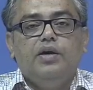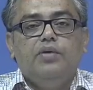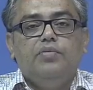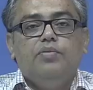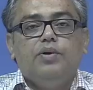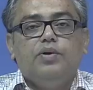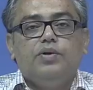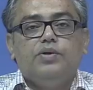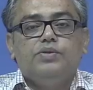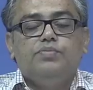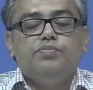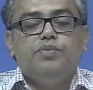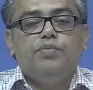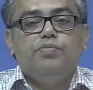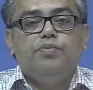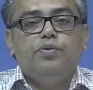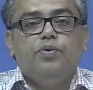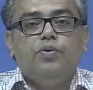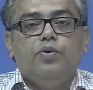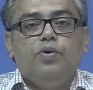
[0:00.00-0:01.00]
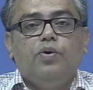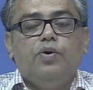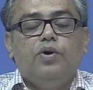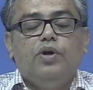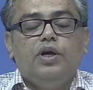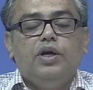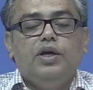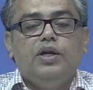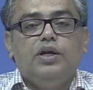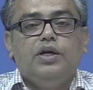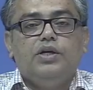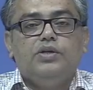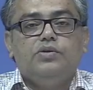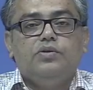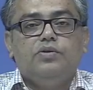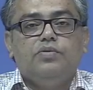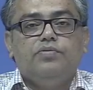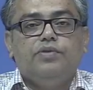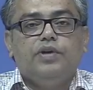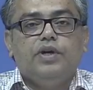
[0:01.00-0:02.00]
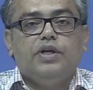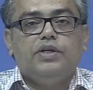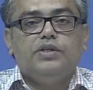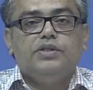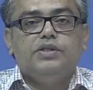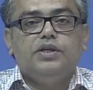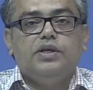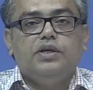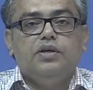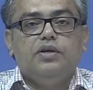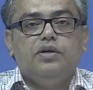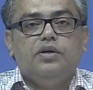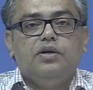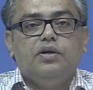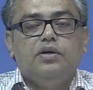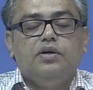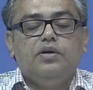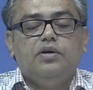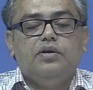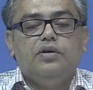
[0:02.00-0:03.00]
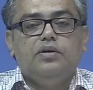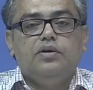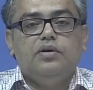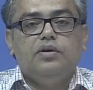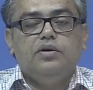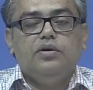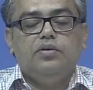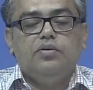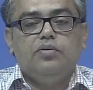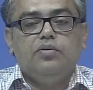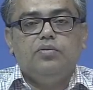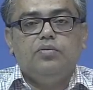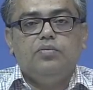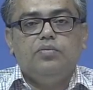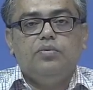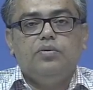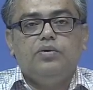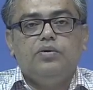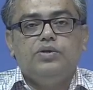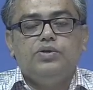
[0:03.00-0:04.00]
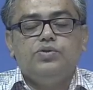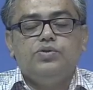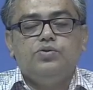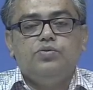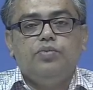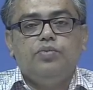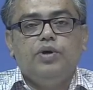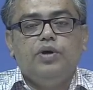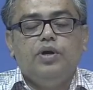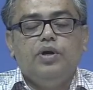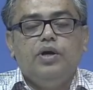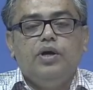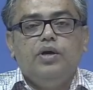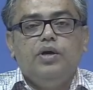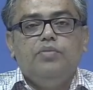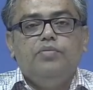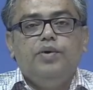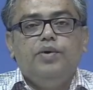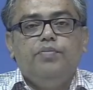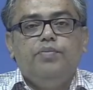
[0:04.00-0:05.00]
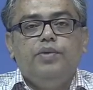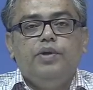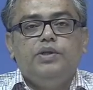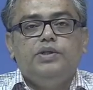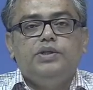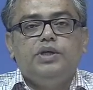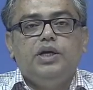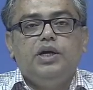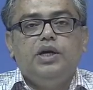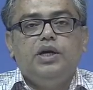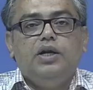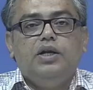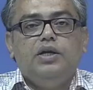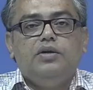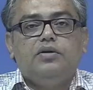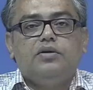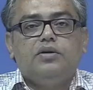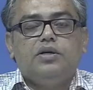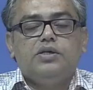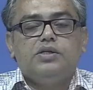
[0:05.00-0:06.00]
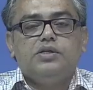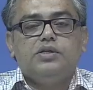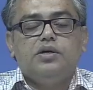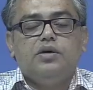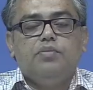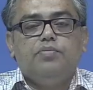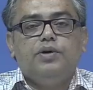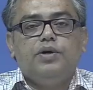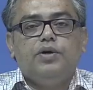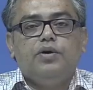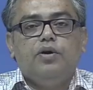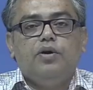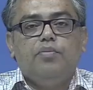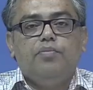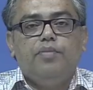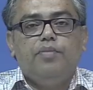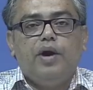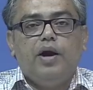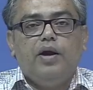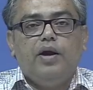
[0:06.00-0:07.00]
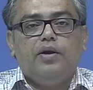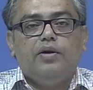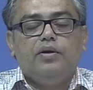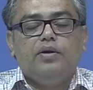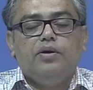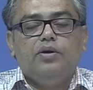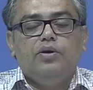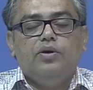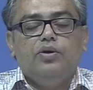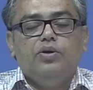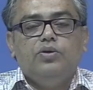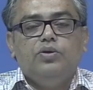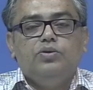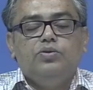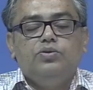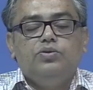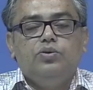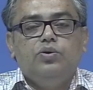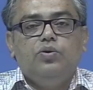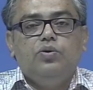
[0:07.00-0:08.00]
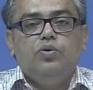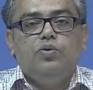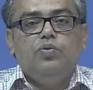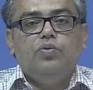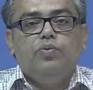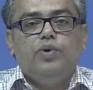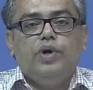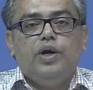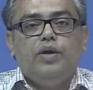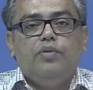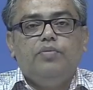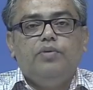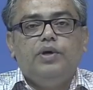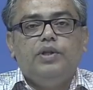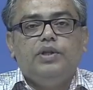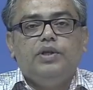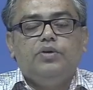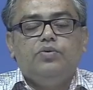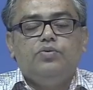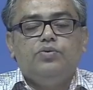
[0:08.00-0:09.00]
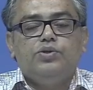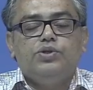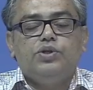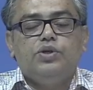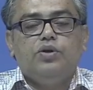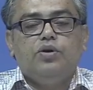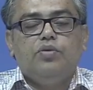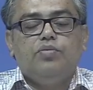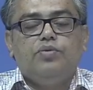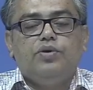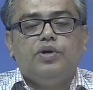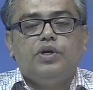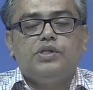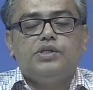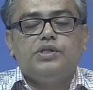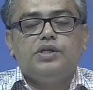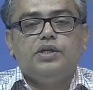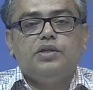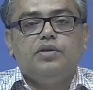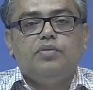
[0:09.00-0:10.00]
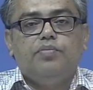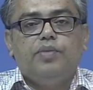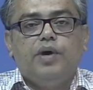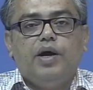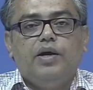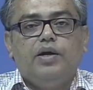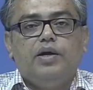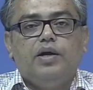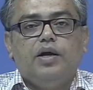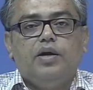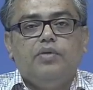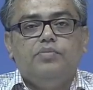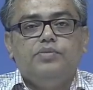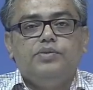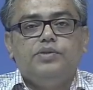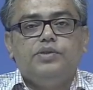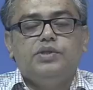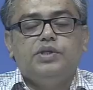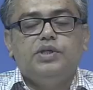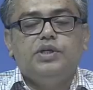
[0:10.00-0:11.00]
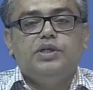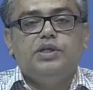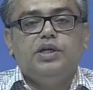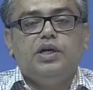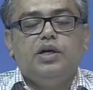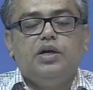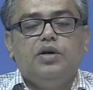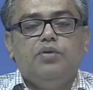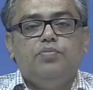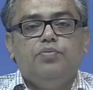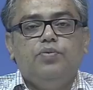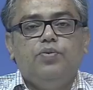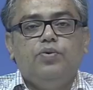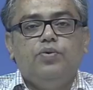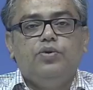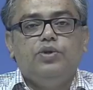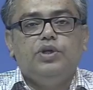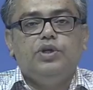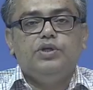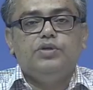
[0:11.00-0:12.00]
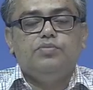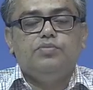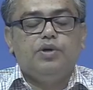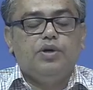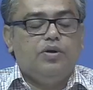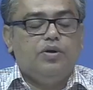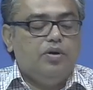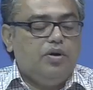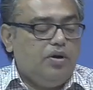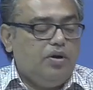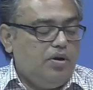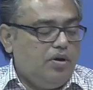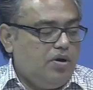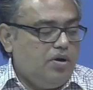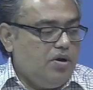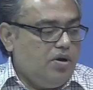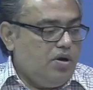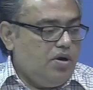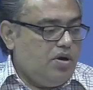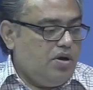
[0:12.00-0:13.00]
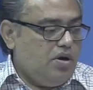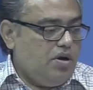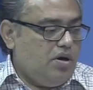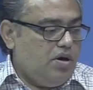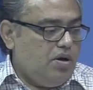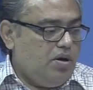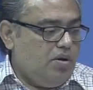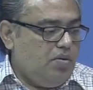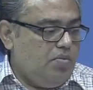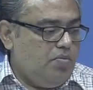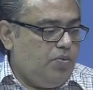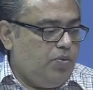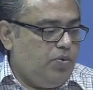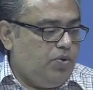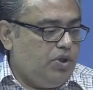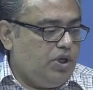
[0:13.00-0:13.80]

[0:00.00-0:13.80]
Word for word: because people only in case of the financial uh, you know instrument, people generally trust a particular brand. So, wherever the question of trusting the brand comes, they generally put this particular uh, put